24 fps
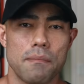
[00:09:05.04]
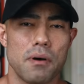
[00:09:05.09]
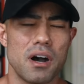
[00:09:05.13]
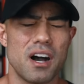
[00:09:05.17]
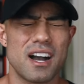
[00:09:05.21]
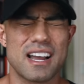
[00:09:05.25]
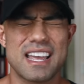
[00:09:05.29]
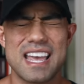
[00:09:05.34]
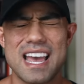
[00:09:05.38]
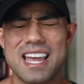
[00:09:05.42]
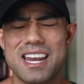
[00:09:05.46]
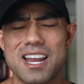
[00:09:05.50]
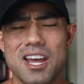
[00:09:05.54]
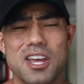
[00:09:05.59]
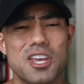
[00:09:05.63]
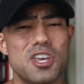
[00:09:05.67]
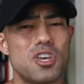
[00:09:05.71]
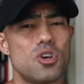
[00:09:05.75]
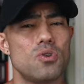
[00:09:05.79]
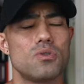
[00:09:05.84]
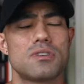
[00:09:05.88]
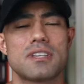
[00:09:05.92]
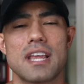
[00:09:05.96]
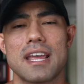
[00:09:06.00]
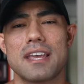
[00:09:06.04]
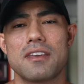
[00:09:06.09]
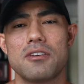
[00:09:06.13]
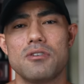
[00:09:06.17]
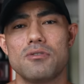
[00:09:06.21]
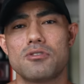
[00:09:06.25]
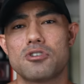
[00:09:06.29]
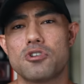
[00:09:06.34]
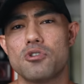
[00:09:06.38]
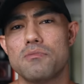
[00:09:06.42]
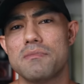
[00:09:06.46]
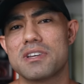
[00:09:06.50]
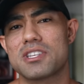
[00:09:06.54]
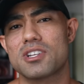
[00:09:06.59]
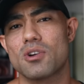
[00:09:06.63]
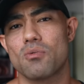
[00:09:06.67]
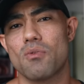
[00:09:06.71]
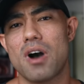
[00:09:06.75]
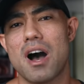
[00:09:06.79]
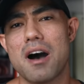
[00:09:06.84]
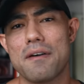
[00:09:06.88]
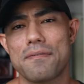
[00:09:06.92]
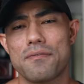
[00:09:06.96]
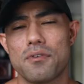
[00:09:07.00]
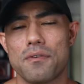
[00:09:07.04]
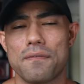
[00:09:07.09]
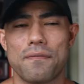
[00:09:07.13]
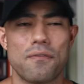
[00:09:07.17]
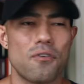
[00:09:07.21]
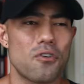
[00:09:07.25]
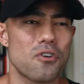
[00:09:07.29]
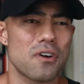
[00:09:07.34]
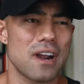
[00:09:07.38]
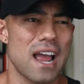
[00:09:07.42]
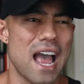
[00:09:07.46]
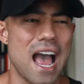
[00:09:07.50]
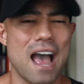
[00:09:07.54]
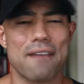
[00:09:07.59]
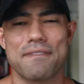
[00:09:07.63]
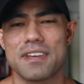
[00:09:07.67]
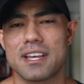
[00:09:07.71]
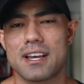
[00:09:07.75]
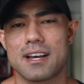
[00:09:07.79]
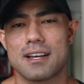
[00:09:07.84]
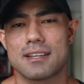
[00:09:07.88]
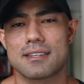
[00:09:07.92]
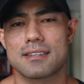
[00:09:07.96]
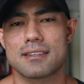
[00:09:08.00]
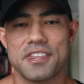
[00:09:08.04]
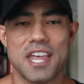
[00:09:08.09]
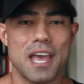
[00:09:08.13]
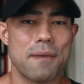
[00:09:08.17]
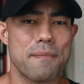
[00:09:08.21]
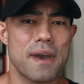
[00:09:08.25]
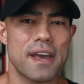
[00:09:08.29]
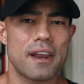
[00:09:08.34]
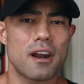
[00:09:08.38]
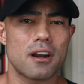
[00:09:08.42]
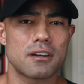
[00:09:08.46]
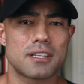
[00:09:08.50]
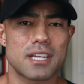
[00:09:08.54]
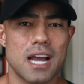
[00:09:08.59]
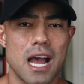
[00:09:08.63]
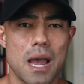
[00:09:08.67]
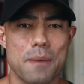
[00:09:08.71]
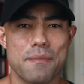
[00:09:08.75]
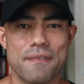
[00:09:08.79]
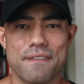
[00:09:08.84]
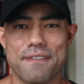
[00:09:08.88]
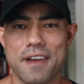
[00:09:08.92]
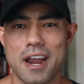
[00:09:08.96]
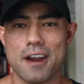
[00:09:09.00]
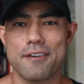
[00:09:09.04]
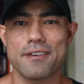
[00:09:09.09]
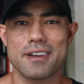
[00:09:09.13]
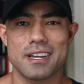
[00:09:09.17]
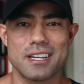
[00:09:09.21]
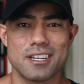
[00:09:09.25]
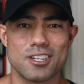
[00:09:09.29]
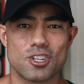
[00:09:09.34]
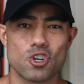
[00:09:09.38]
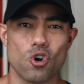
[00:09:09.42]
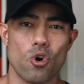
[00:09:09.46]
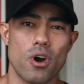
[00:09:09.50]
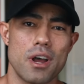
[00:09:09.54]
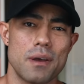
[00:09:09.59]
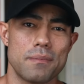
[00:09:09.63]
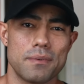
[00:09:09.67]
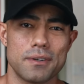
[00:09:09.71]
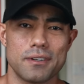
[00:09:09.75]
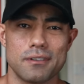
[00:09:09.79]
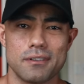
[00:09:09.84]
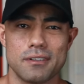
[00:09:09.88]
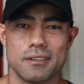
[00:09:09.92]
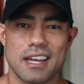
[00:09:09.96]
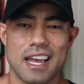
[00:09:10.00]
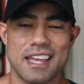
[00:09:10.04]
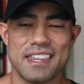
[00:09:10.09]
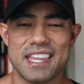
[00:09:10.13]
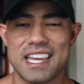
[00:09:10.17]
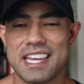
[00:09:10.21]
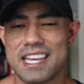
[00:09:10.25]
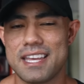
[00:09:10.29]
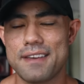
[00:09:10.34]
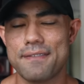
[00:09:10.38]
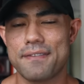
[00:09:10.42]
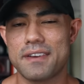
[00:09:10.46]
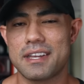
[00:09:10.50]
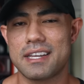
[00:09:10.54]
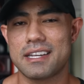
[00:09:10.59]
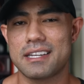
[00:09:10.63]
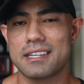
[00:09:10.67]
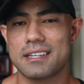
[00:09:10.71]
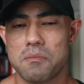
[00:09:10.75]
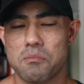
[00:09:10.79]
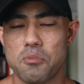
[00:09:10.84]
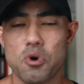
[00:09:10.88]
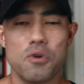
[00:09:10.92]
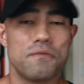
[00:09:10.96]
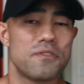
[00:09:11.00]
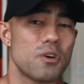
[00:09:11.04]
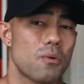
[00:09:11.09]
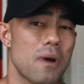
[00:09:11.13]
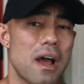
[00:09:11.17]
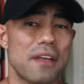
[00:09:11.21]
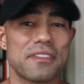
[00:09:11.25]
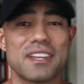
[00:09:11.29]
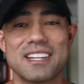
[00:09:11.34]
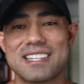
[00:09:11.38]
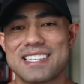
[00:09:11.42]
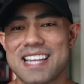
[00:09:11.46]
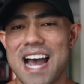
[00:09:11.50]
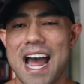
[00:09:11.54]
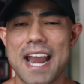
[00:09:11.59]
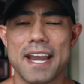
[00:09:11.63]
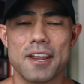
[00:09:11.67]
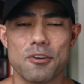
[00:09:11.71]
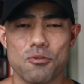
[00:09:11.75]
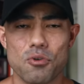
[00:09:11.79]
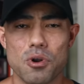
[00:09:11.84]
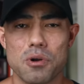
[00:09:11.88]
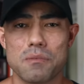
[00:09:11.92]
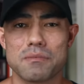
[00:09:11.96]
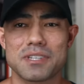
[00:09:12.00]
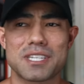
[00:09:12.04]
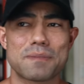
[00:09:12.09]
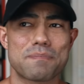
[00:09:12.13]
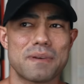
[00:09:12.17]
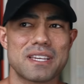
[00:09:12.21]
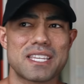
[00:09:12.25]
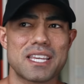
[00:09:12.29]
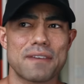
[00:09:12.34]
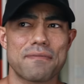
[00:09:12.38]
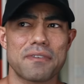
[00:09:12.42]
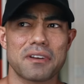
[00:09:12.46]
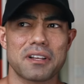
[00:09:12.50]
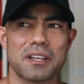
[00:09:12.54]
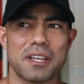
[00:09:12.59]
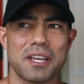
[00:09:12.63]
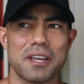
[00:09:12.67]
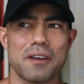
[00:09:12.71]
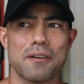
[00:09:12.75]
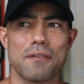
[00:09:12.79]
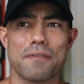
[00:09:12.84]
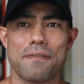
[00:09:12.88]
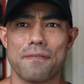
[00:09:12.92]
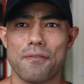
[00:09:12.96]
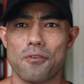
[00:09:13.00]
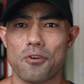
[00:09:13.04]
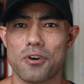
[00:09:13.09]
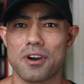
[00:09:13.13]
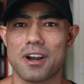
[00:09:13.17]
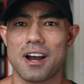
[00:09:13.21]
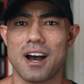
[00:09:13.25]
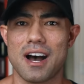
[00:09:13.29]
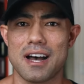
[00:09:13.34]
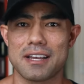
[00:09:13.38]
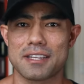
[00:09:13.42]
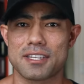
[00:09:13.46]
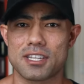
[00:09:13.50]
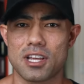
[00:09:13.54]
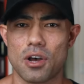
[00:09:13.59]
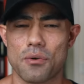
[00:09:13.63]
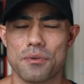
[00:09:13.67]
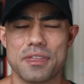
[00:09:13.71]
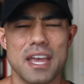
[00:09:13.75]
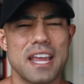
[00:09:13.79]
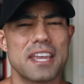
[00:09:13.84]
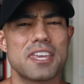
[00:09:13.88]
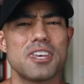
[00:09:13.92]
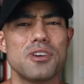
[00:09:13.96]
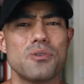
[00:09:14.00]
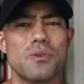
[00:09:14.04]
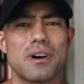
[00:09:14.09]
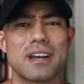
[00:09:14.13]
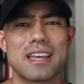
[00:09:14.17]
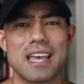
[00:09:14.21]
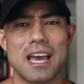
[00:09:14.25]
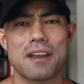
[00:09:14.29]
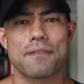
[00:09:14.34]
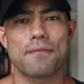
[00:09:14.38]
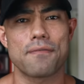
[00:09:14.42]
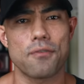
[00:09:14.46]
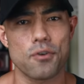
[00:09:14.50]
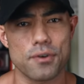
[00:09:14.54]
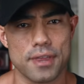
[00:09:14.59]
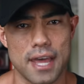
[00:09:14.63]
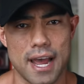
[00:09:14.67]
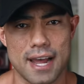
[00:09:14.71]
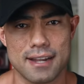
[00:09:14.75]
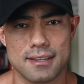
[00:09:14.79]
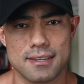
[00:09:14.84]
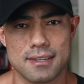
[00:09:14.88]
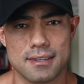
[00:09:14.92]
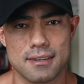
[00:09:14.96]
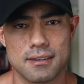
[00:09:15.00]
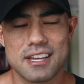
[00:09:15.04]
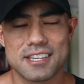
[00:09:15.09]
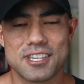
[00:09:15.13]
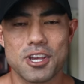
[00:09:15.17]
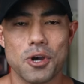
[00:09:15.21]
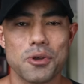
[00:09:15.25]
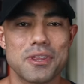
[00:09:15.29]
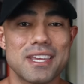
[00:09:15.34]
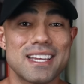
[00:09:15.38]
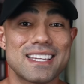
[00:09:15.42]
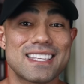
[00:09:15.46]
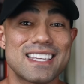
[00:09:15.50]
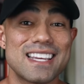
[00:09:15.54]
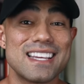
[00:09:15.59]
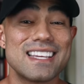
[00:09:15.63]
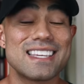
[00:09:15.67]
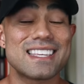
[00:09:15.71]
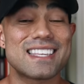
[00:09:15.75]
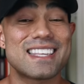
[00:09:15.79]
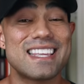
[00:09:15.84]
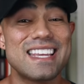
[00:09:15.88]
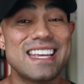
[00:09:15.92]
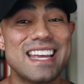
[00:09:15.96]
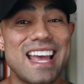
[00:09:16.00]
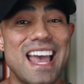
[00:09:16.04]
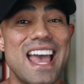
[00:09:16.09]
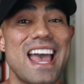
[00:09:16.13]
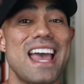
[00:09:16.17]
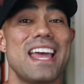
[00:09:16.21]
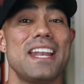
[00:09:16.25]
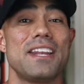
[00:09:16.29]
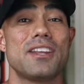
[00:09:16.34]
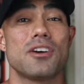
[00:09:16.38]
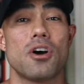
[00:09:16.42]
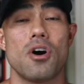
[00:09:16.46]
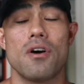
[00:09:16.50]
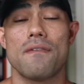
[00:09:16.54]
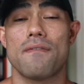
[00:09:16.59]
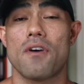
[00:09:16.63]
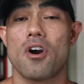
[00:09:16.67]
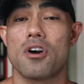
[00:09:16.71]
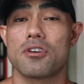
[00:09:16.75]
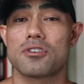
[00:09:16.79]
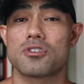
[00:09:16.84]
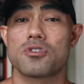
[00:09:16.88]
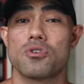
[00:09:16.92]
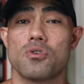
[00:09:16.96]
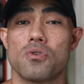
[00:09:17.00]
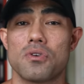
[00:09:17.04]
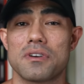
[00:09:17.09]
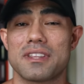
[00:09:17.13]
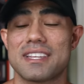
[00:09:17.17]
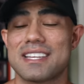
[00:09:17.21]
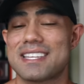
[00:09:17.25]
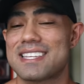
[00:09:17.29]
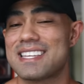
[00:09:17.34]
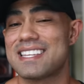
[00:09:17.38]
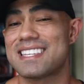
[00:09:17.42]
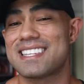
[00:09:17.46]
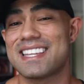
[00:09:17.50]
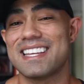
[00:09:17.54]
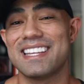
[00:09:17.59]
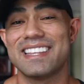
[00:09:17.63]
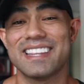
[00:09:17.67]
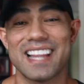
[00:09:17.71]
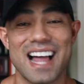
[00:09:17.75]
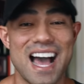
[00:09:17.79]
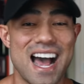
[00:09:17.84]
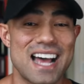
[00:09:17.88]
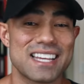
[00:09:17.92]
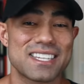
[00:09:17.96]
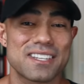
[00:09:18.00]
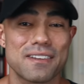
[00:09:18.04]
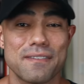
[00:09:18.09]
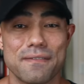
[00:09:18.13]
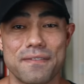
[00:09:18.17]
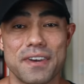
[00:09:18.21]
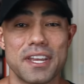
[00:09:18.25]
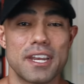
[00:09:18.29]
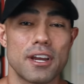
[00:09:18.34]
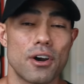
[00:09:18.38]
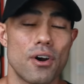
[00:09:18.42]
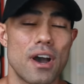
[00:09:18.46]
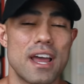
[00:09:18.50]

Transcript: But again, a huge thank you to Mr. Waffle for having us. They made our time very enjoyable, and they even moved around the dining room specifically for us. So thank you again for that. So this is the end of our tour. This is the last video.